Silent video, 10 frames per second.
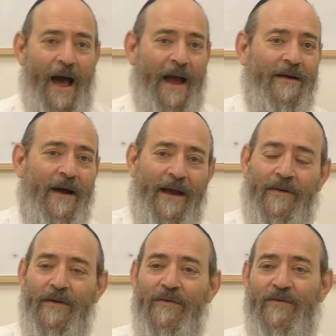I
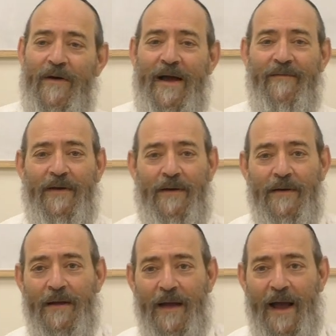couldn't drive
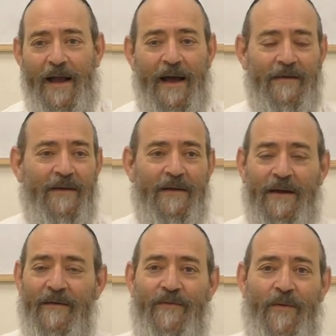there. I got to
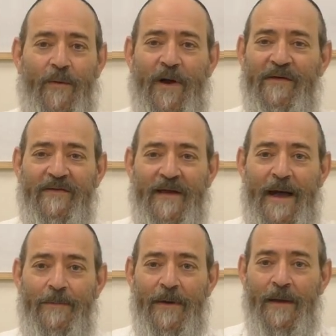like a four-way
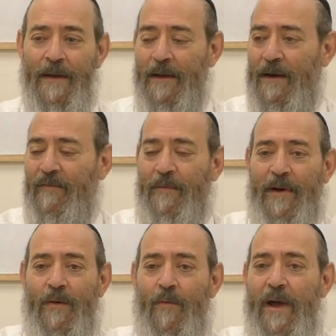stop, and
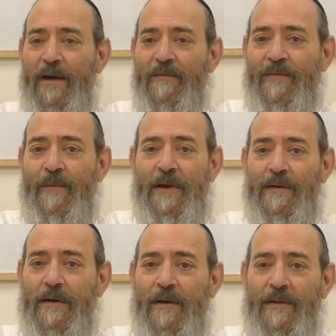everybody waited for me
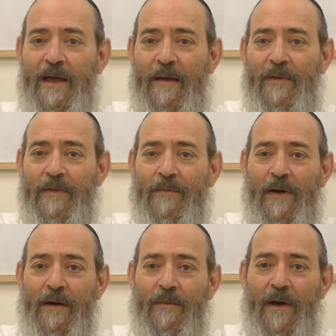to go. They gave me the
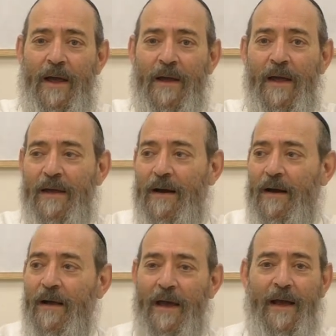right of way, you
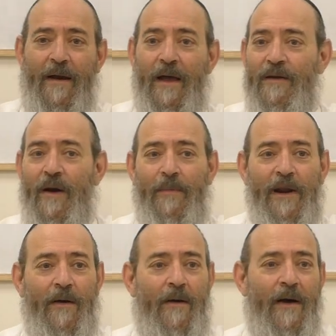know, and
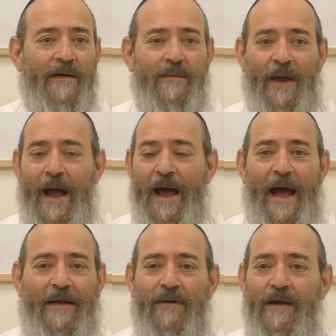nobody honked me.
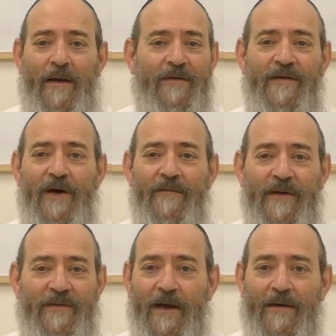I couldn't, I was
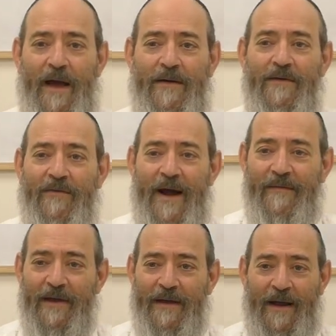nervous. I couldn't
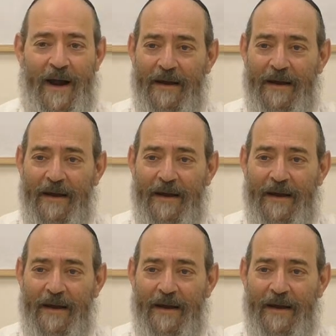drive like that.